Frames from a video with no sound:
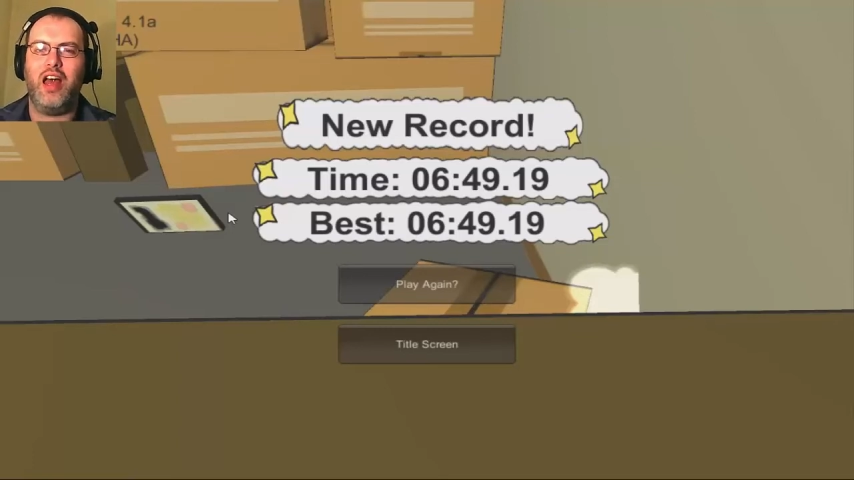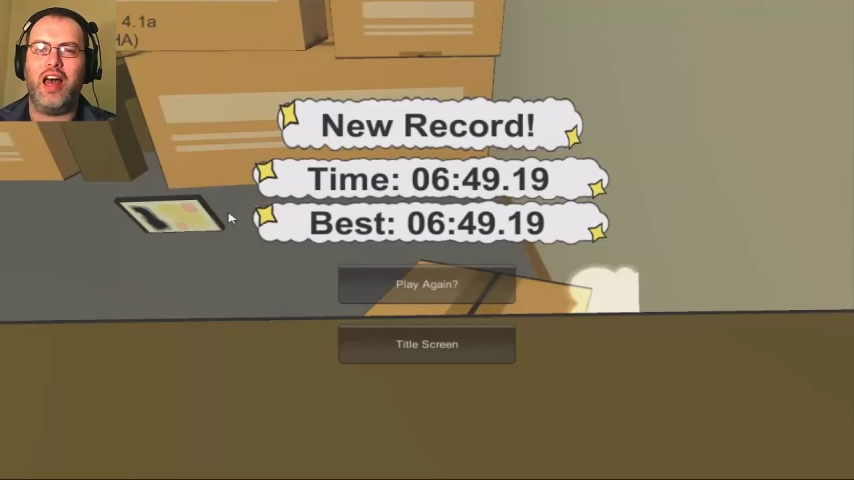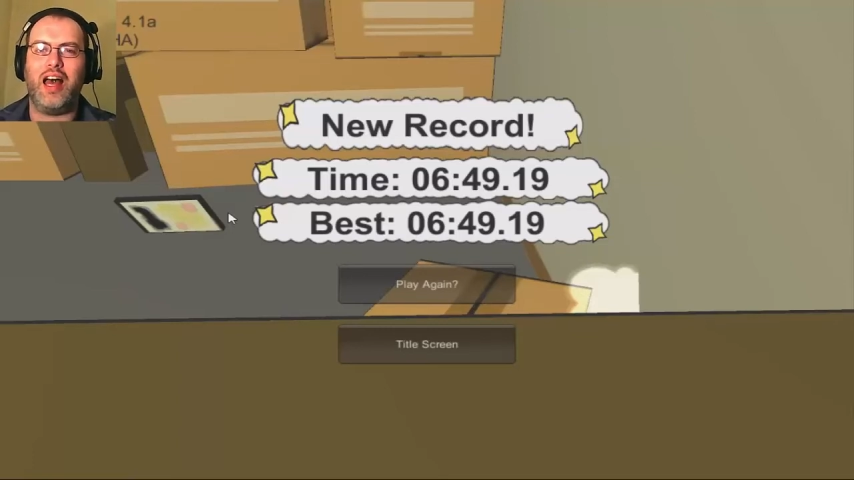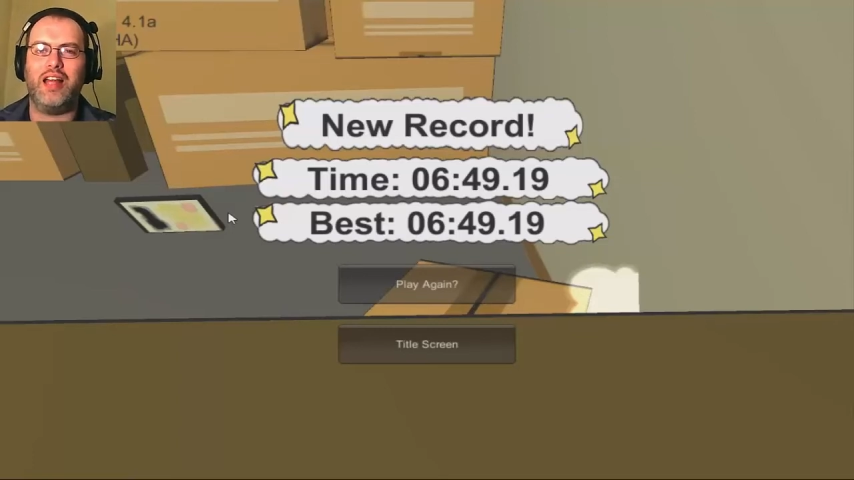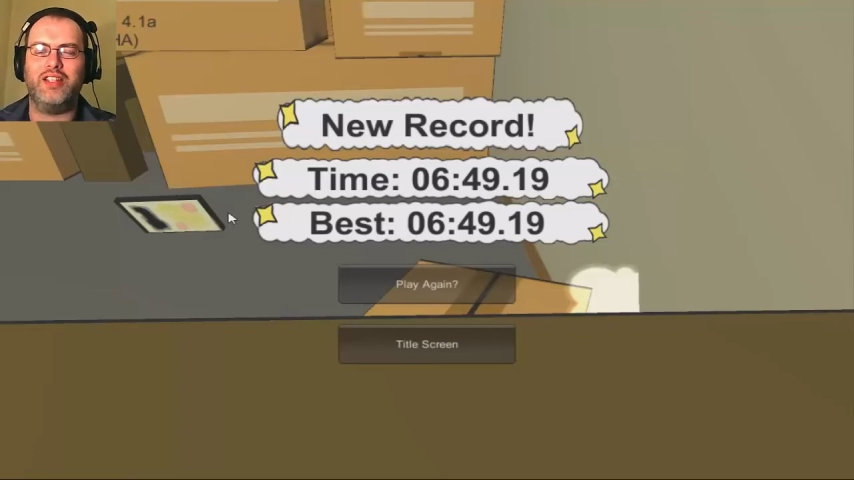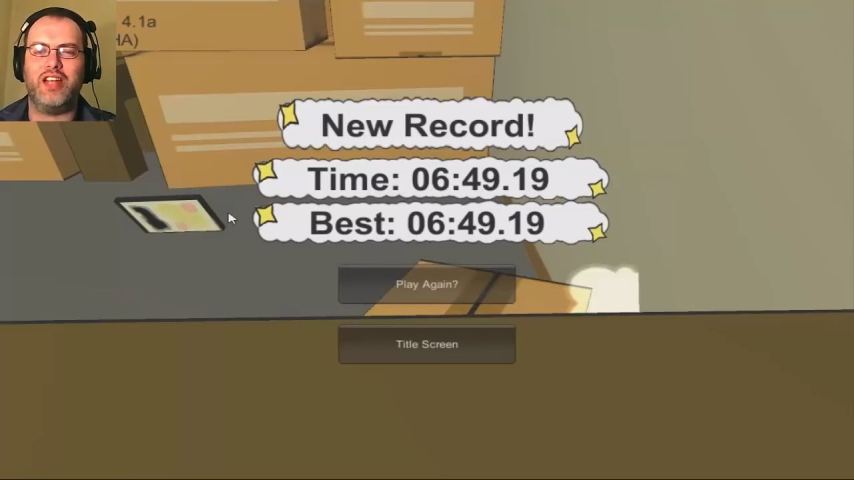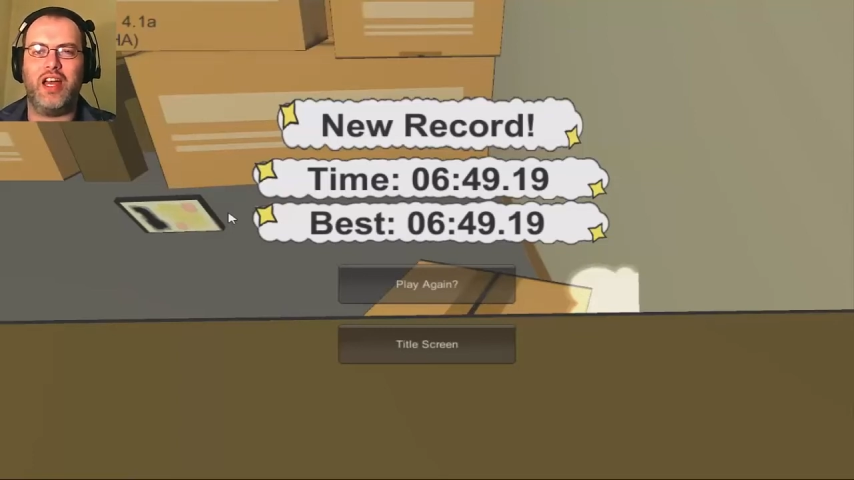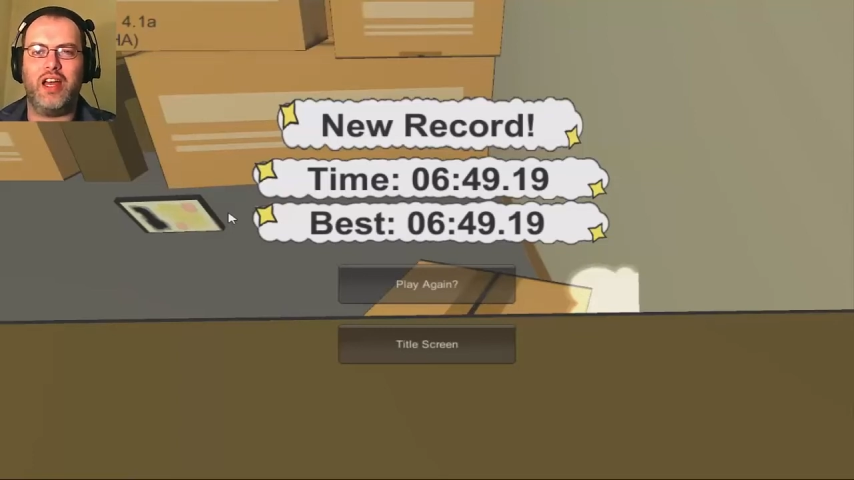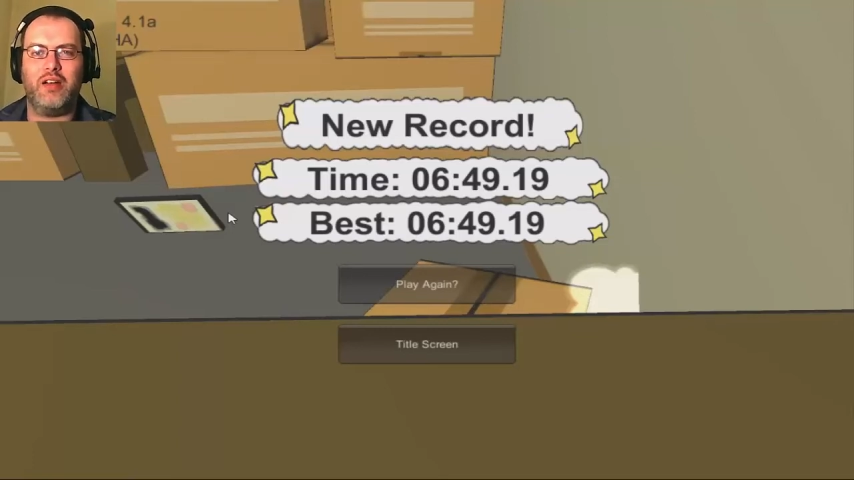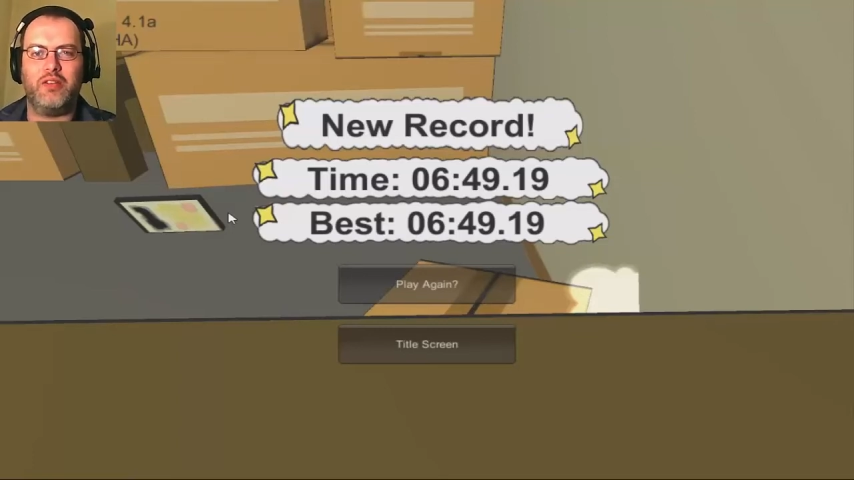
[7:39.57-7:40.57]
And
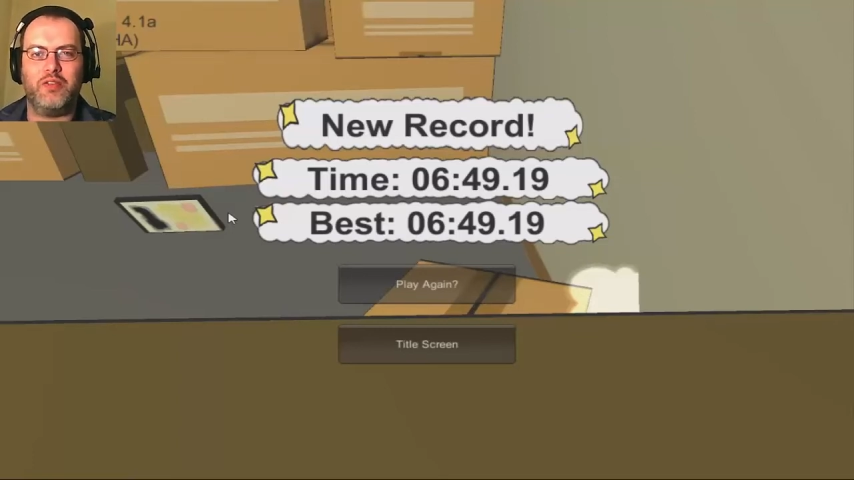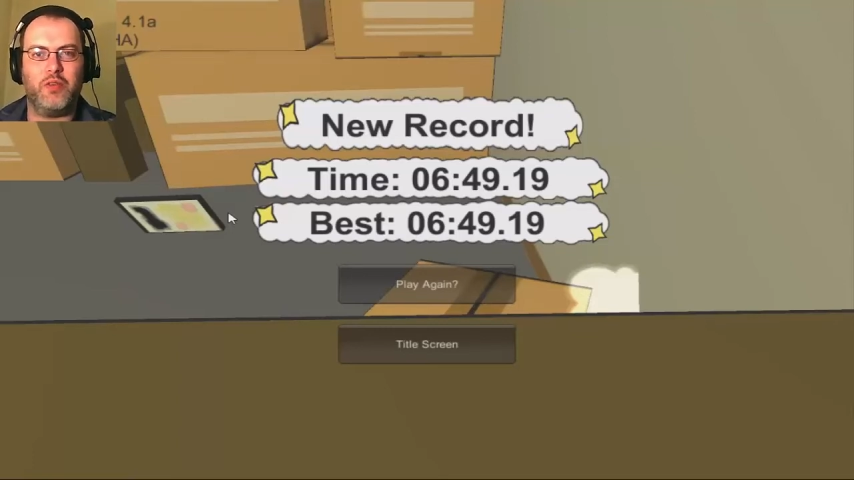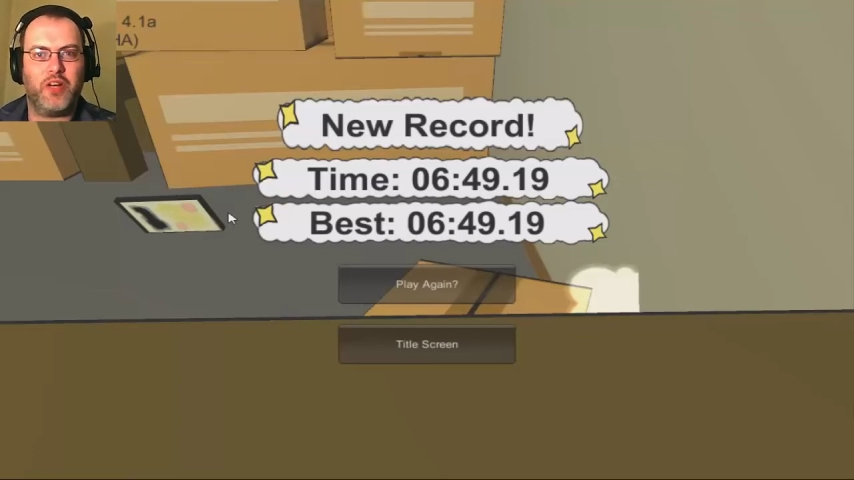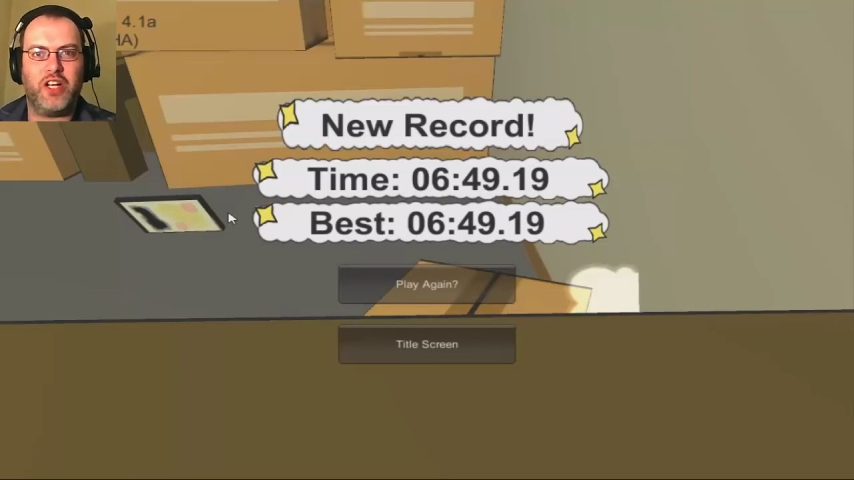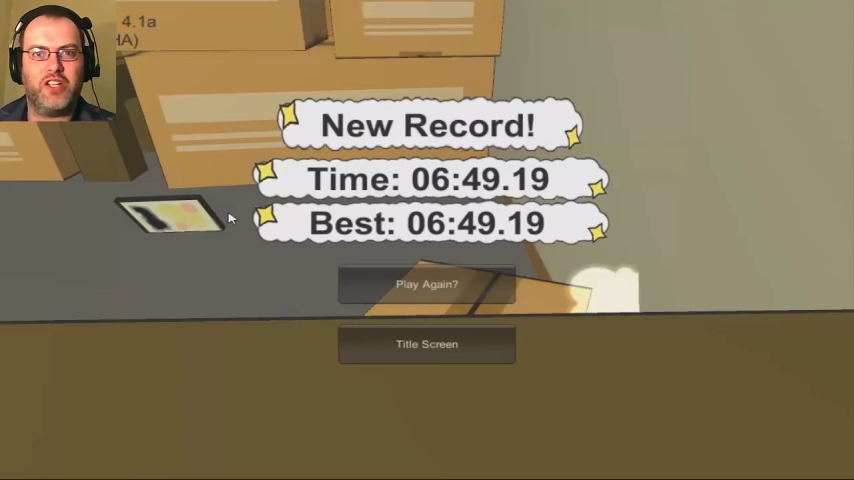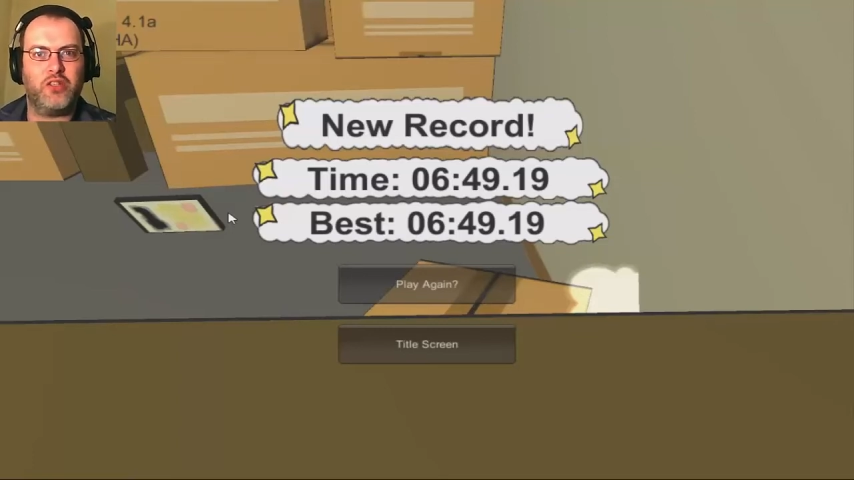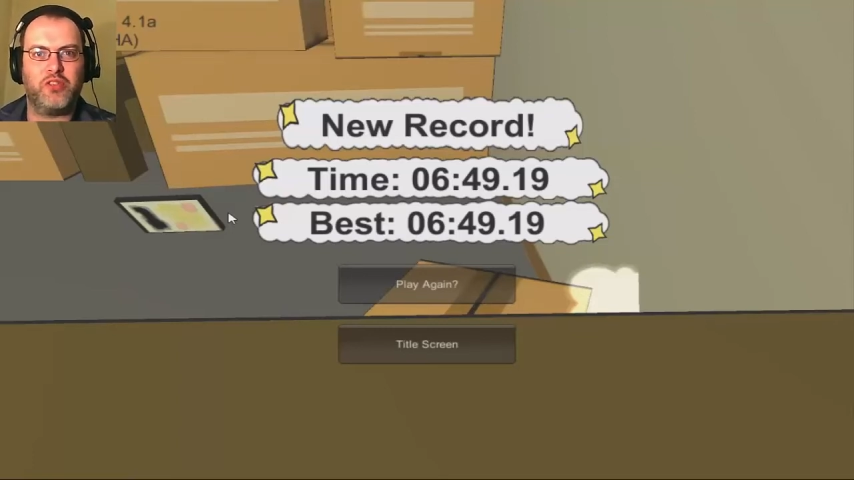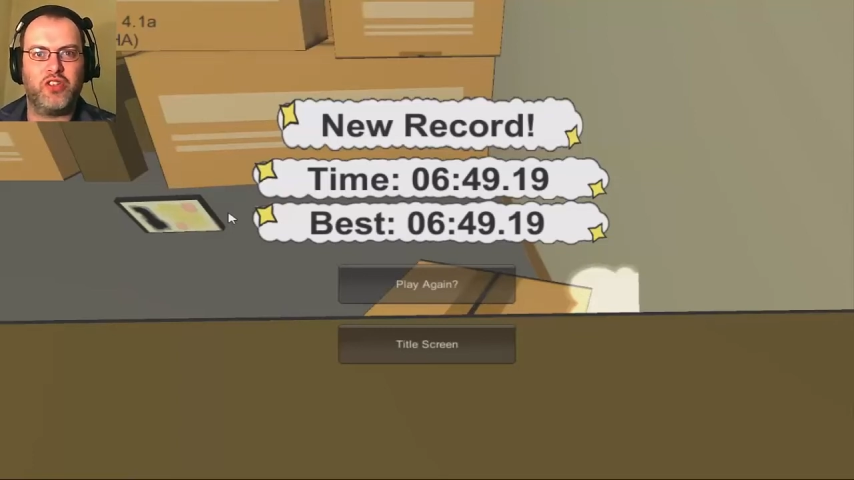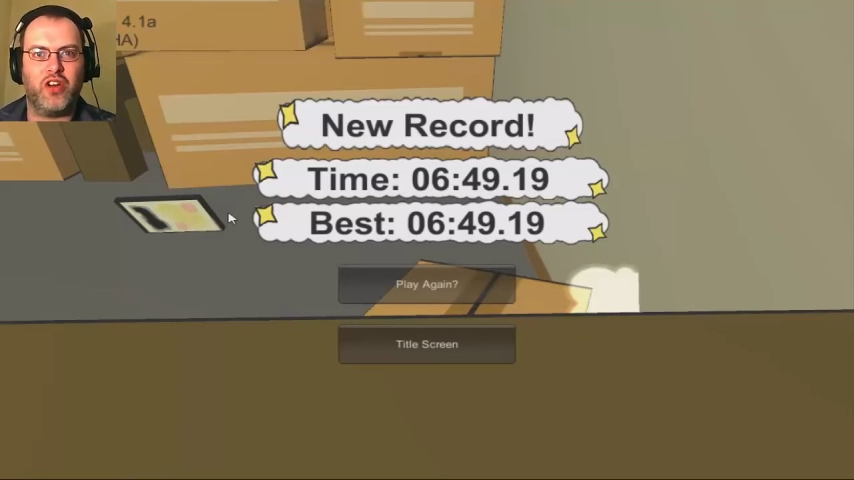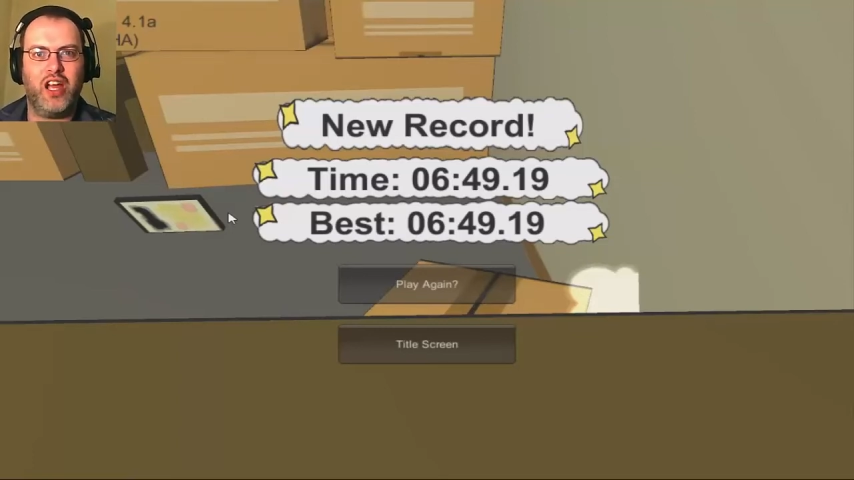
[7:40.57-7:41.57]
uh, don't forget to
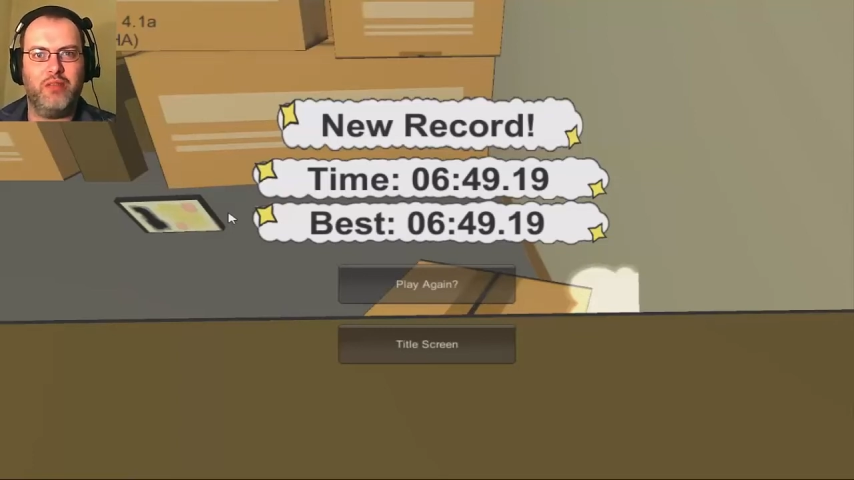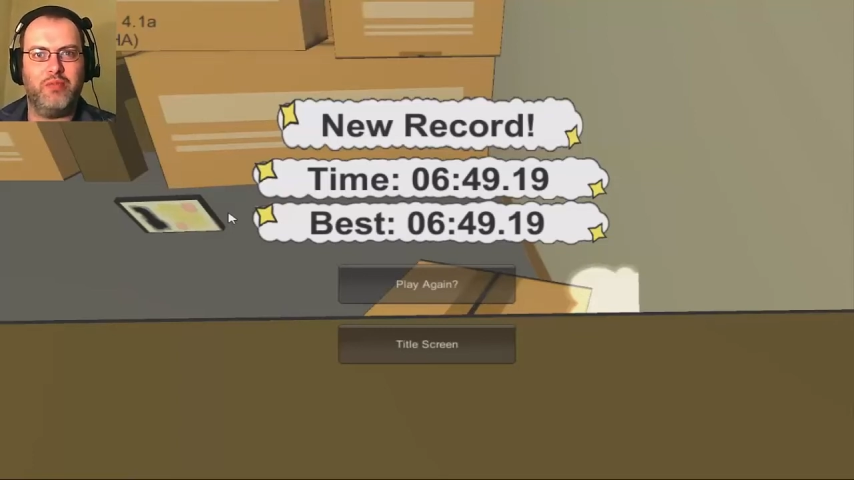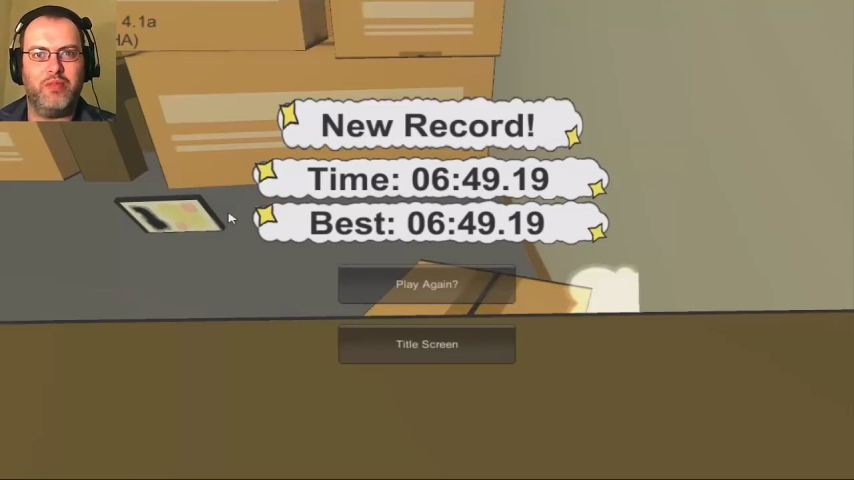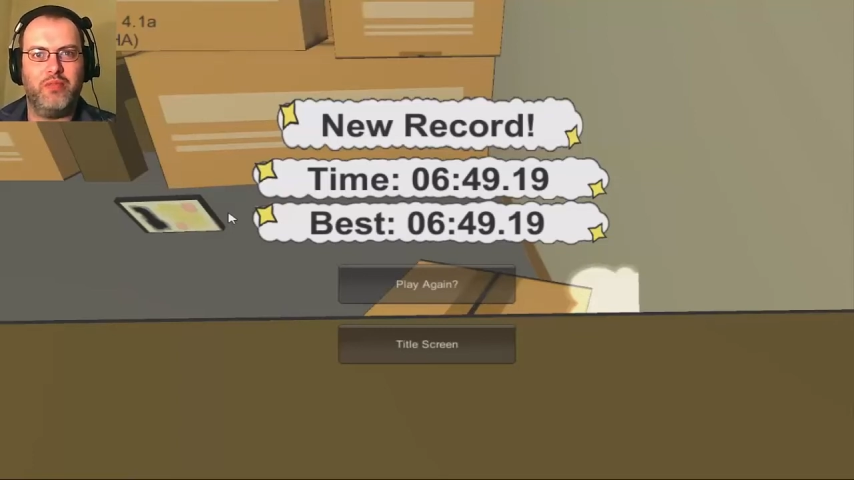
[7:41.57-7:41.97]
subscribe.